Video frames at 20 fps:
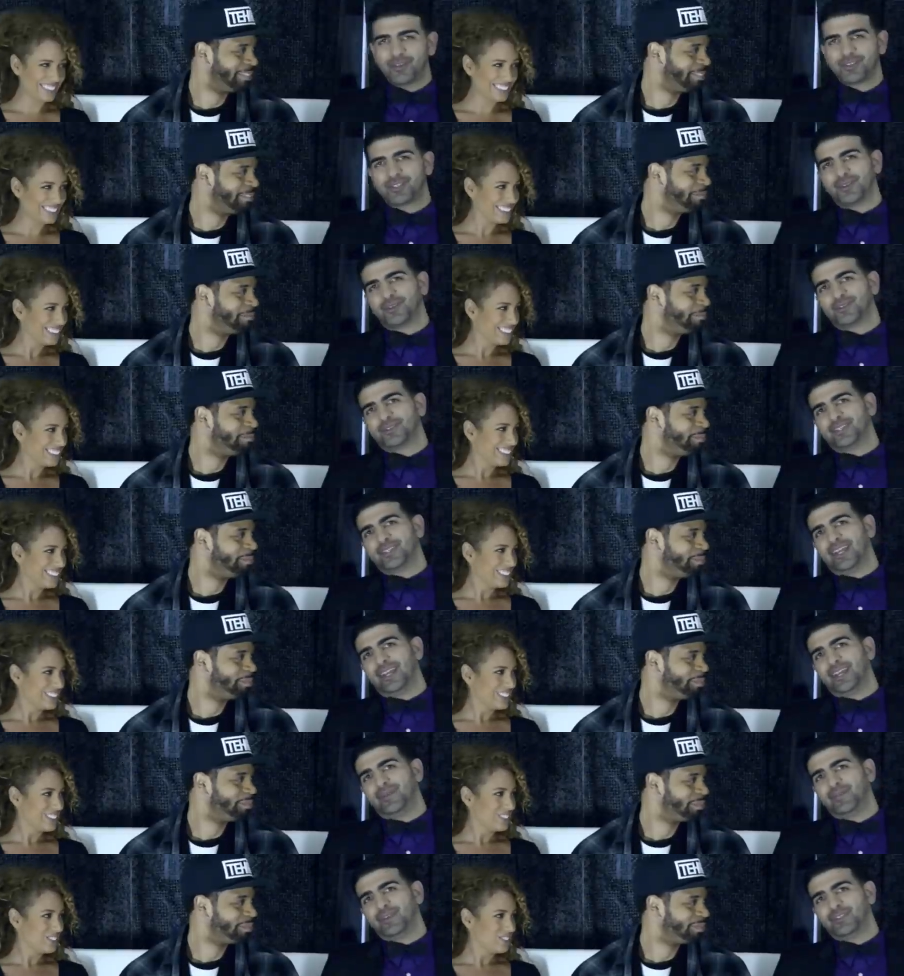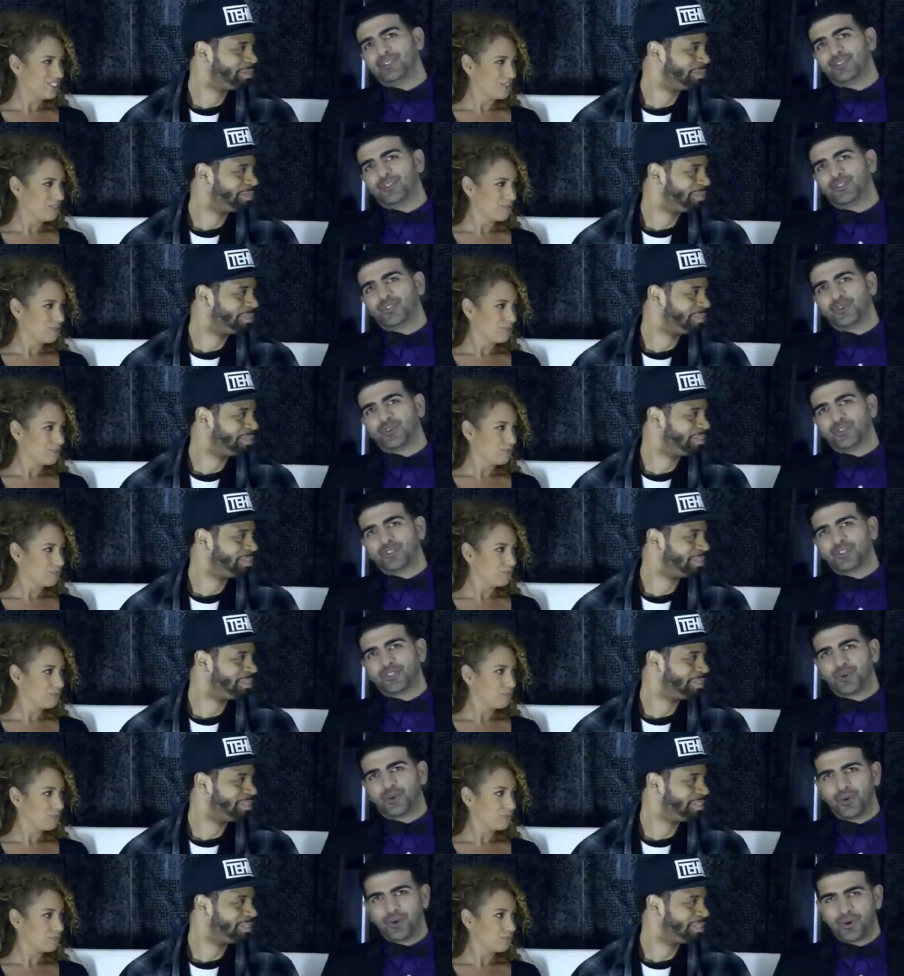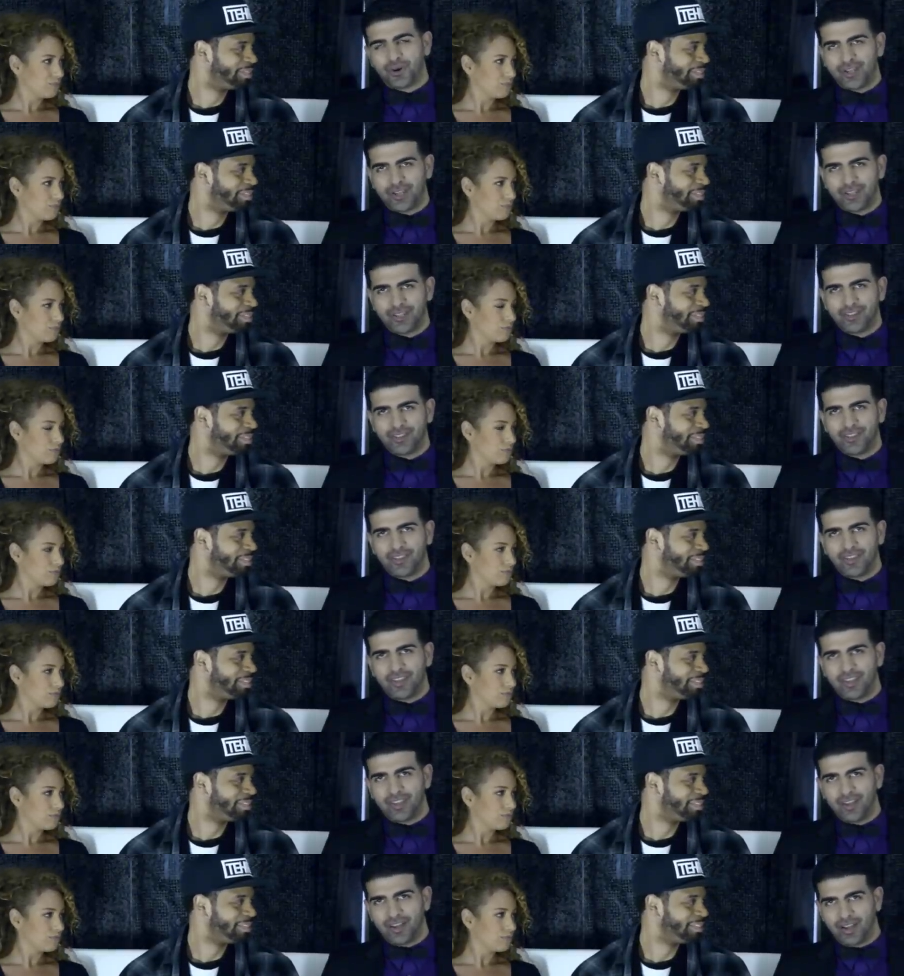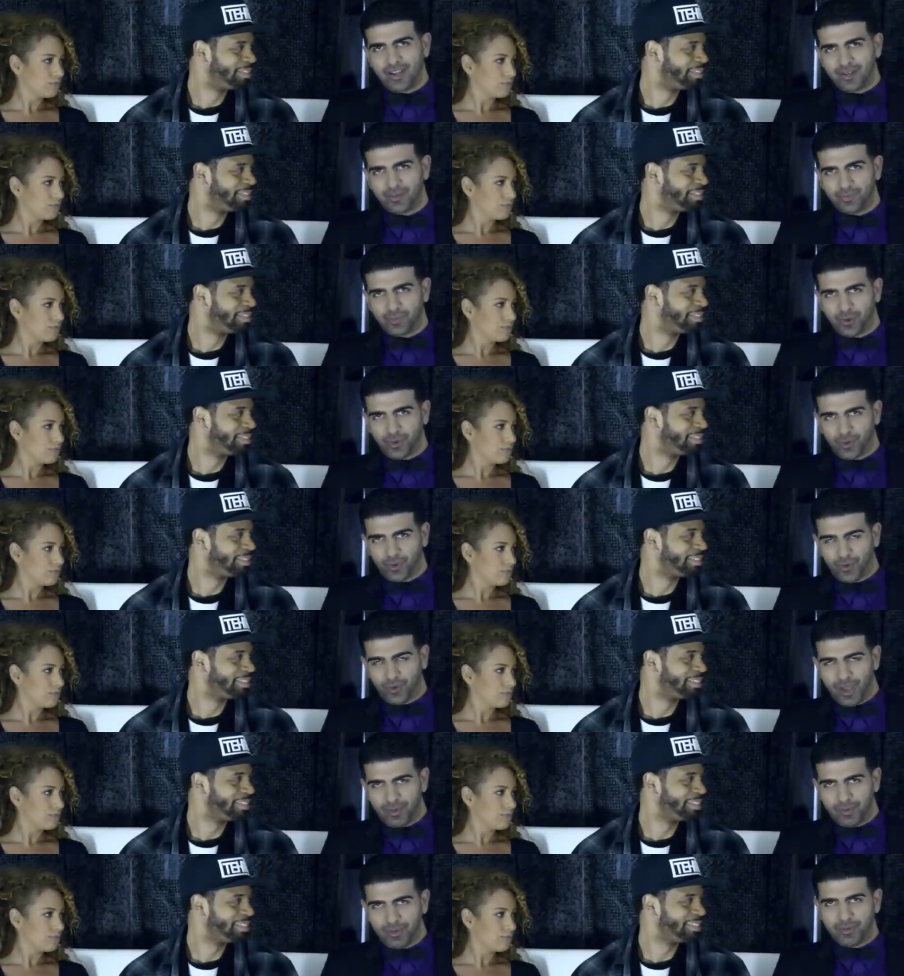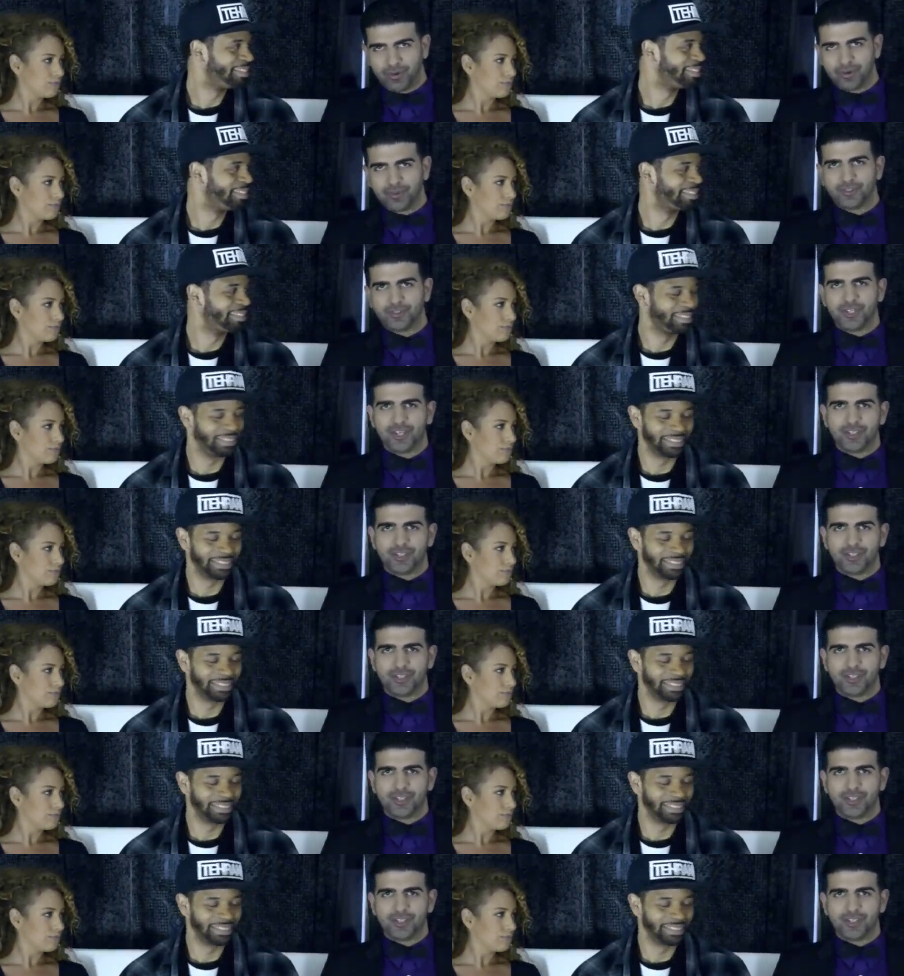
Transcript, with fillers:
Speaker 1: also today Mr. George Khouri, the unprogrammable